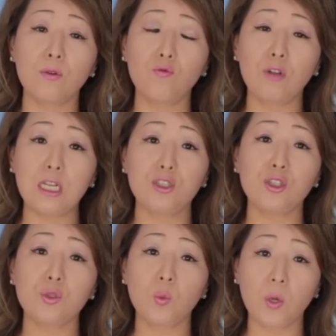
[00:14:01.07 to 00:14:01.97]
a
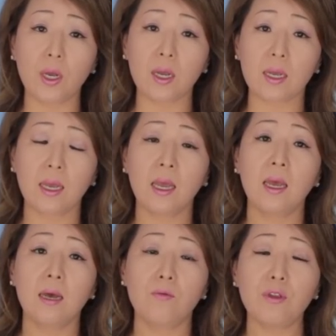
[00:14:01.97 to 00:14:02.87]
religious work,
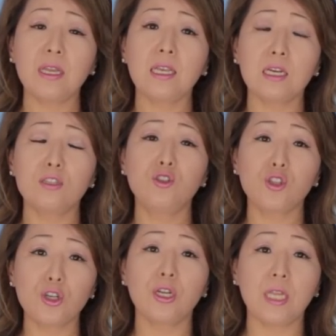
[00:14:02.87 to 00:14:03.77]
really a
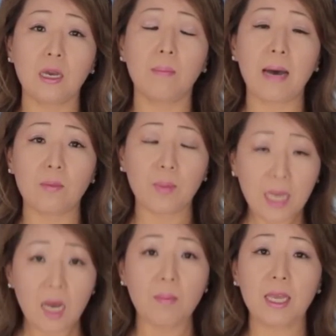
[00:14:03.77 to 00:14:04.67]
journey about
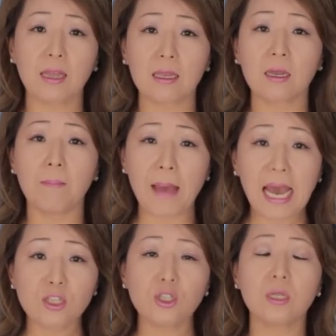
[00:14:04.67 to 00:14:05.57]
becoming that
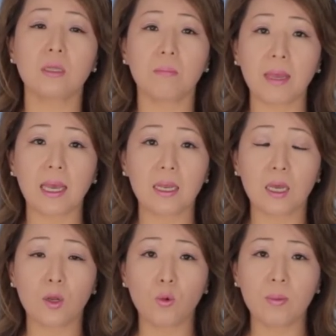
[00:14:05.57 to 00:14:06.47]
compassionate man
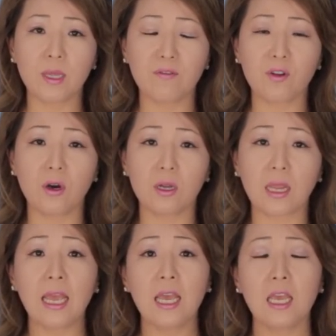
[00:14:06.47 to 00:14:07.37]
and a woman of God.
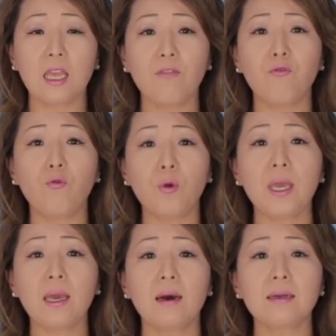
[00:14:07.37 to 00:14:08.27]
If
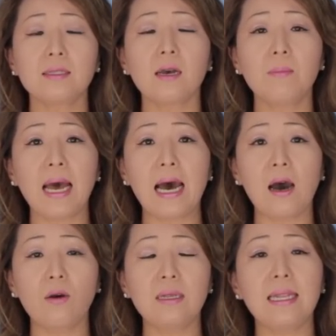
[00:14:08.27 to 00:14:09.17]
we are
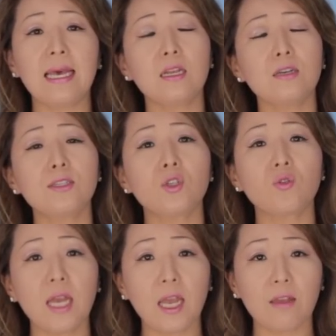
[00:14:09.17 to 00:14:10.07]
somehow led
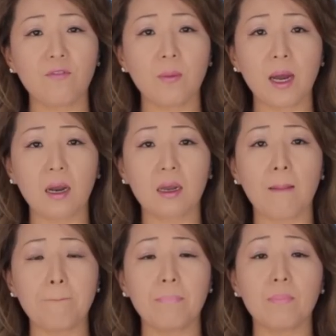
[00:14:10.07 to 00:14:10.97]
astray from
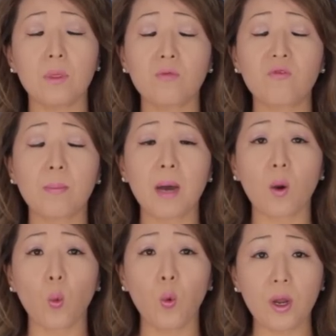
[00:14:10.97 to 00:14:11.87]

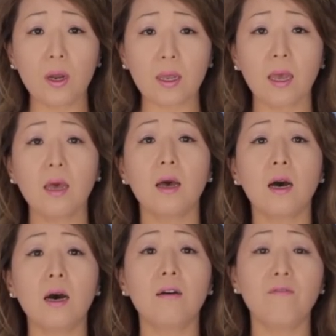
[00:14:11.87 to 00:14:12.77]
our work
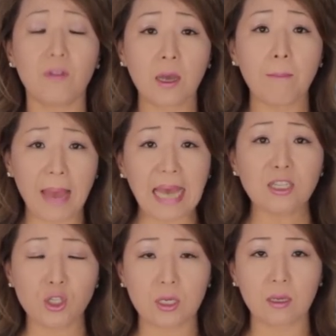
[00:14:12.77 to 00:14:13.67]
of
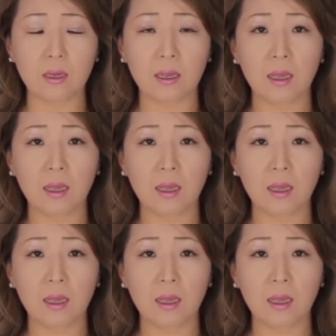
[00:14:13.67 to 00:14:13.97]
compassion,